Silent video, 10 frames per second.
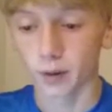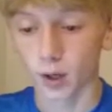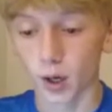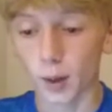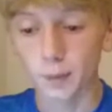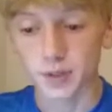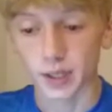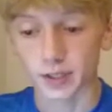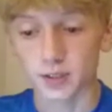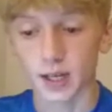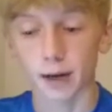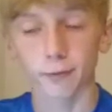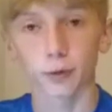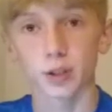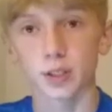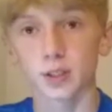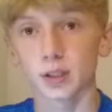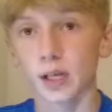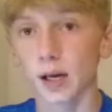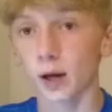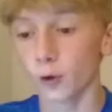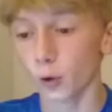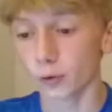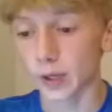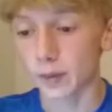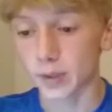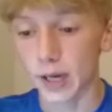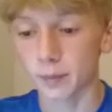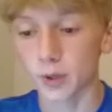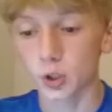upsets after this Notre Dame game.